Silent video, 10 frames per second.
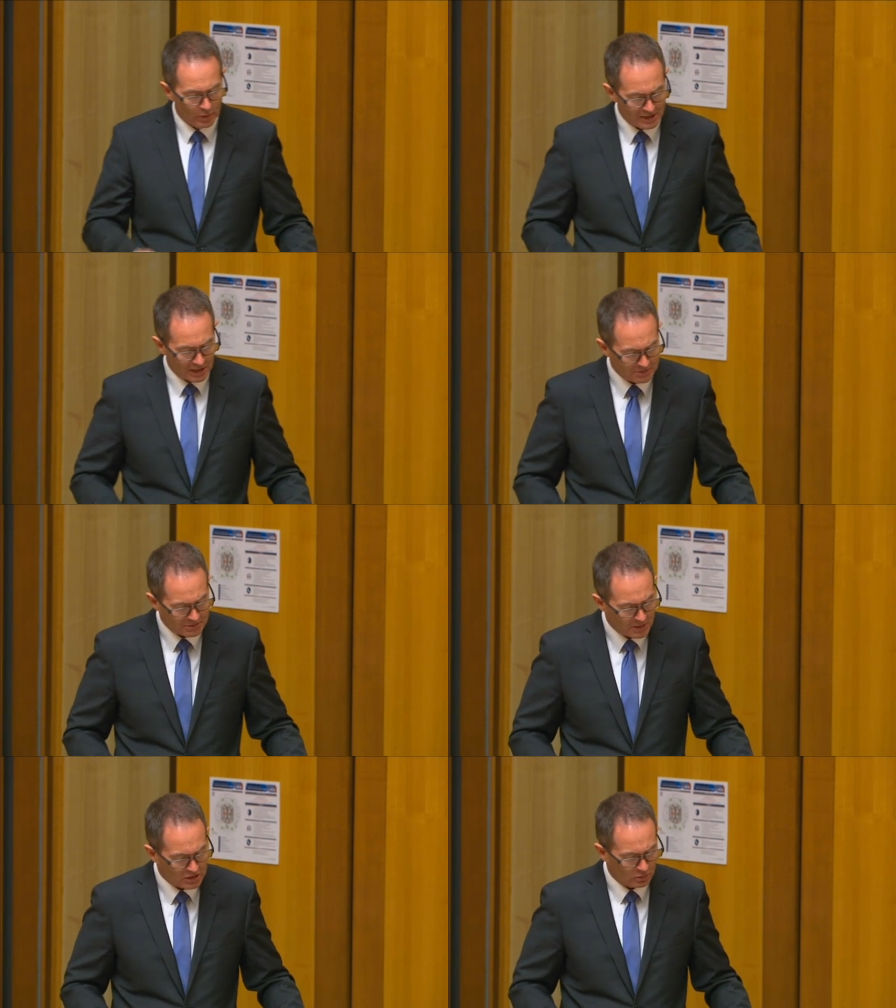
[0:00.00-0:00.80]
when it comes
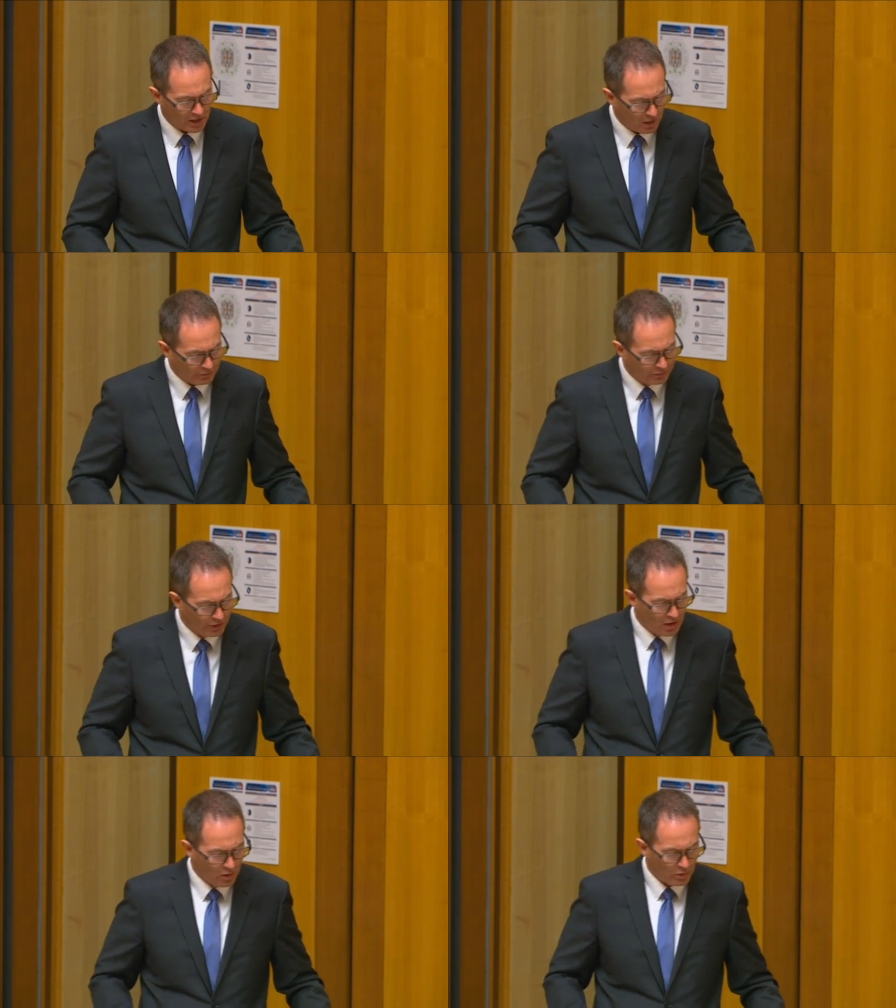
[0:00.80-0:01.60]
to mental
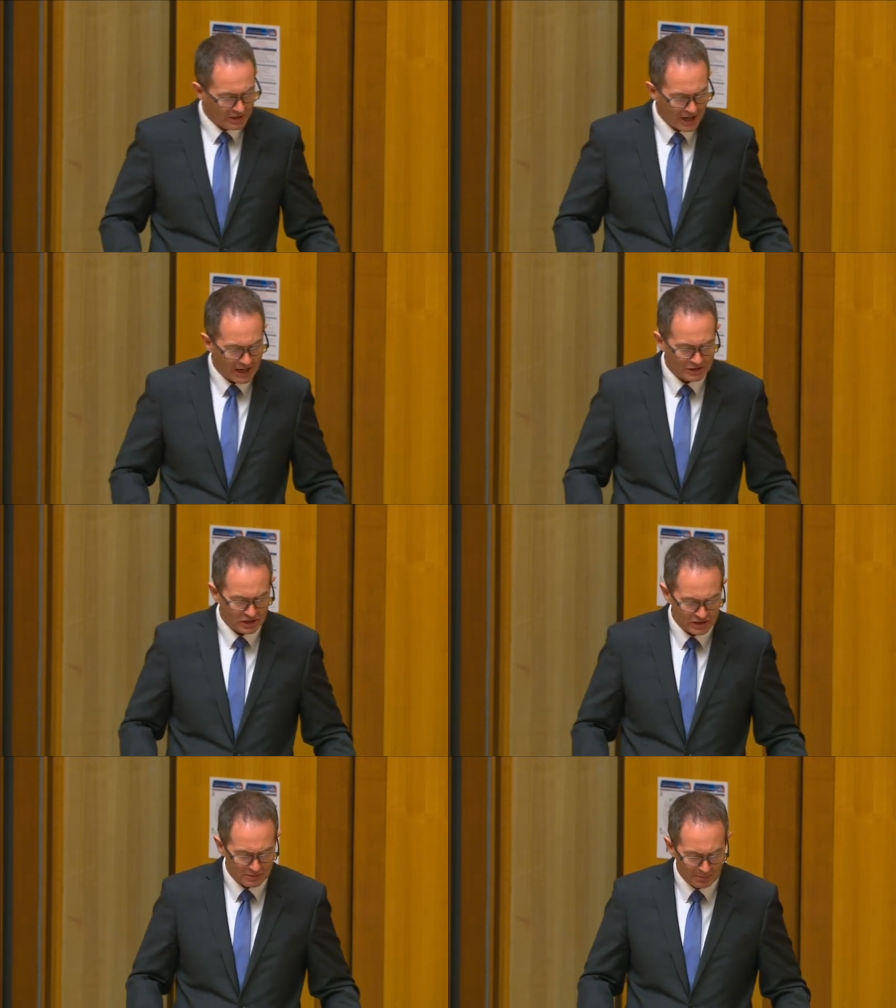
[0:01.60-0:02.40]
health, we can't
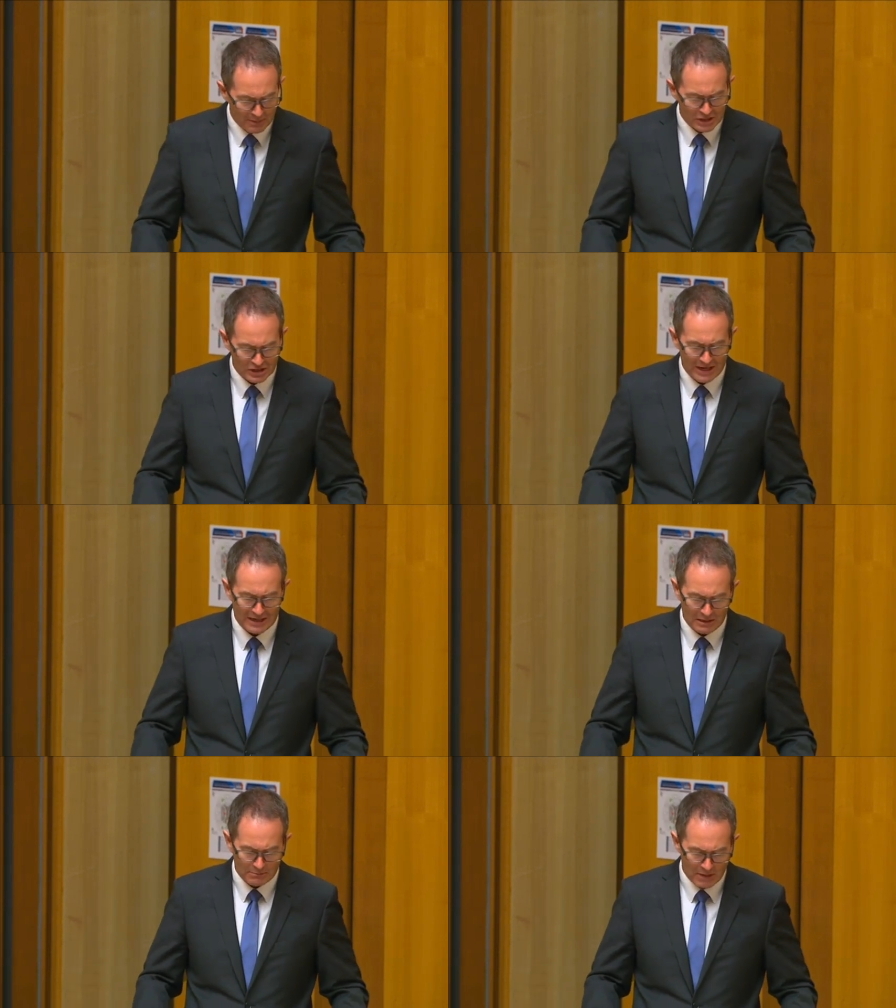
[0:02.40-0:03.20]
just measure
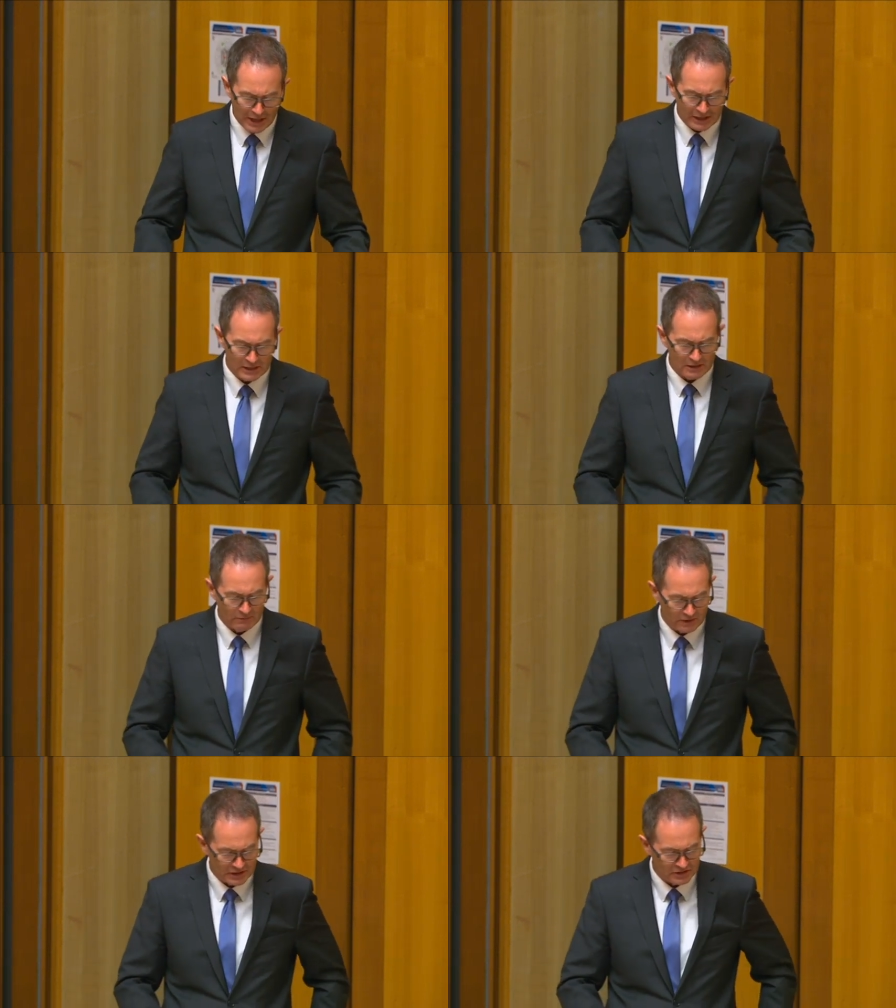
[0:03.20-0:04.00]
in money
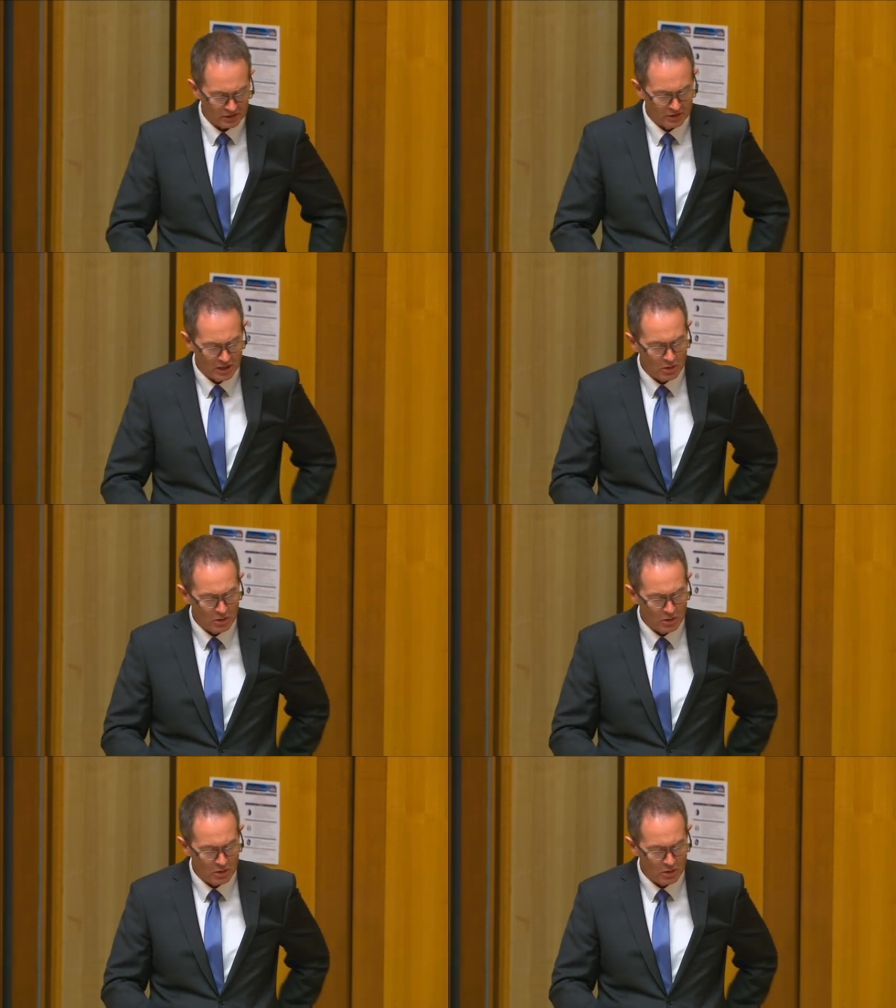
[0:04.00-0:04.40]
invested.